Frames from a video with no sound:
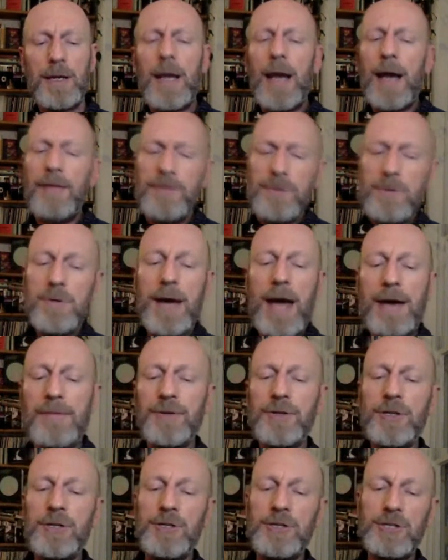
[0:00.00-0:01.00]
Have you
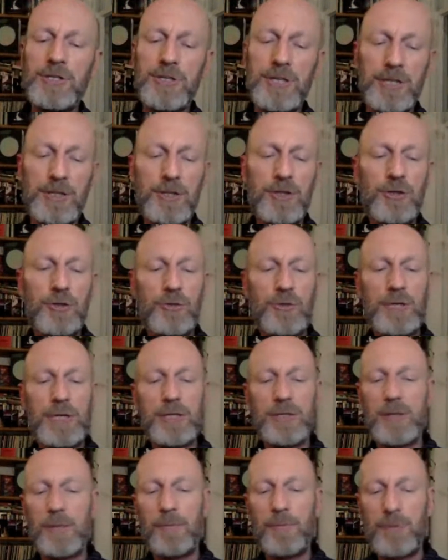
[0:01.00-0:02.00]
ever considered doing
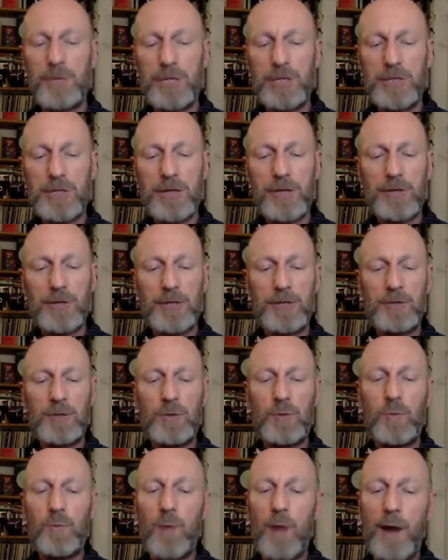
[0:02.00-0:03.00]
some research
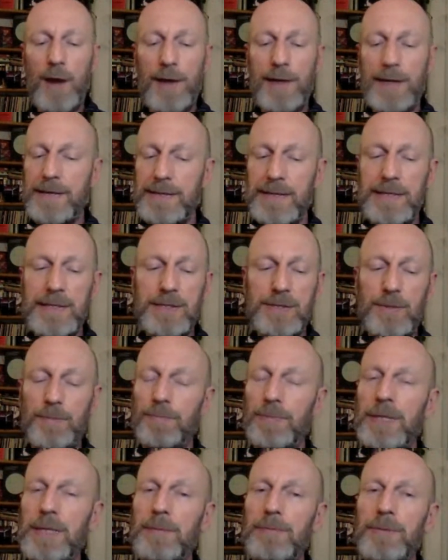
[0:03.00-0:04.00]
into why it is that
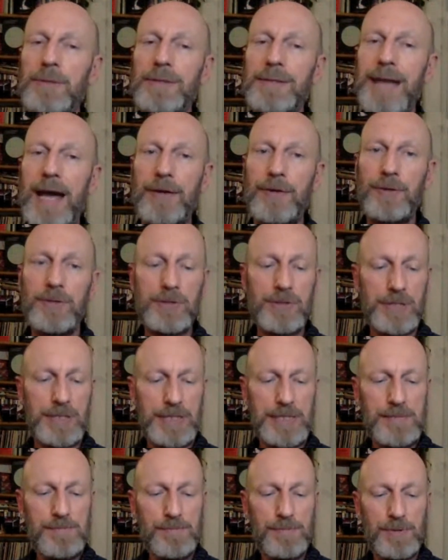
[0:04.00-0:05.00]
people cannot
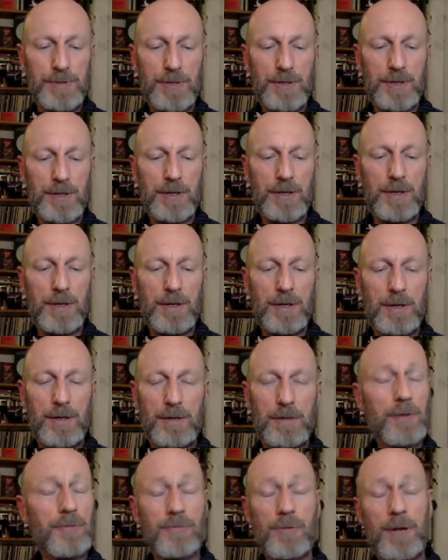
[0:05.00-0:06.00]
sleep?
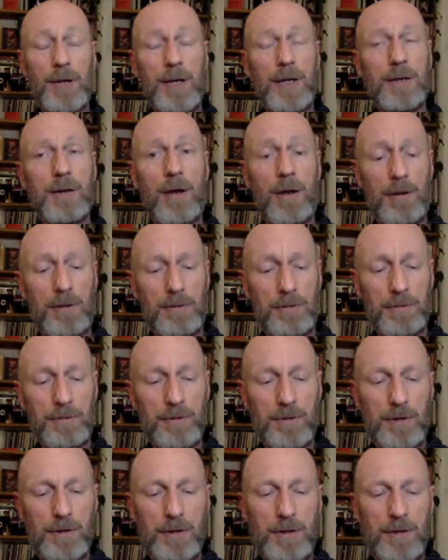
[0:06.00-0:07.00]
Not really, no.
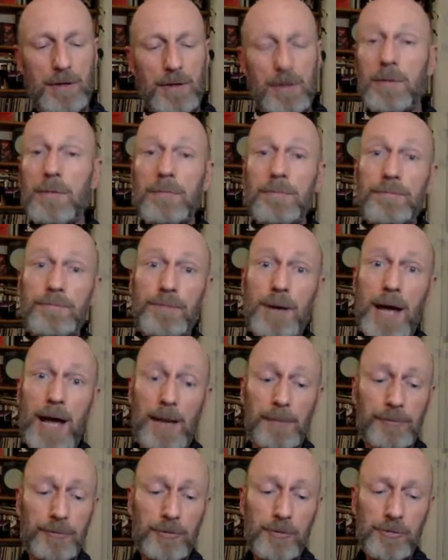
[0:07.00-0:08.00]

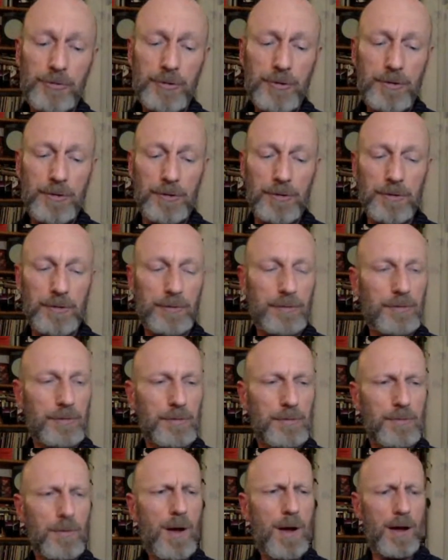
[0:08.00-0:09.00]
Perhaps you should.
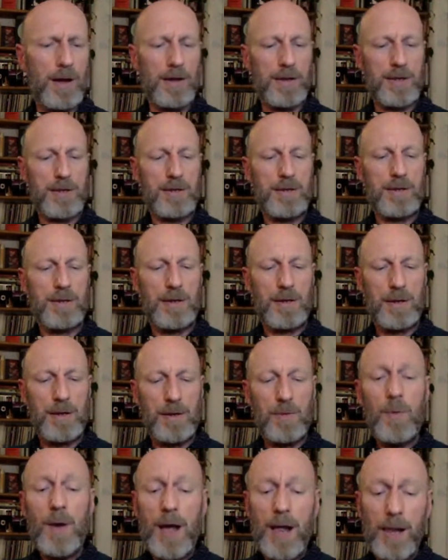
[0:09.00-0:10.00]
Why?
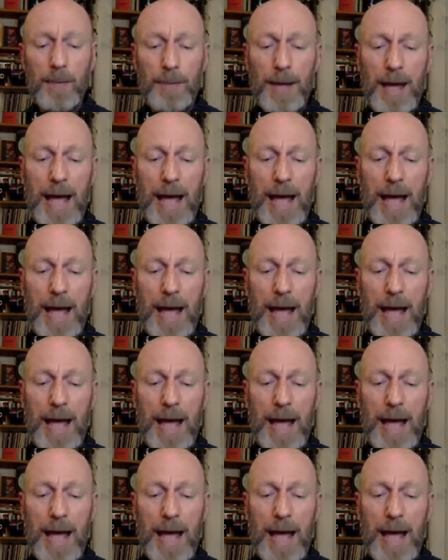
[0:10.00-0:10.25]
Well,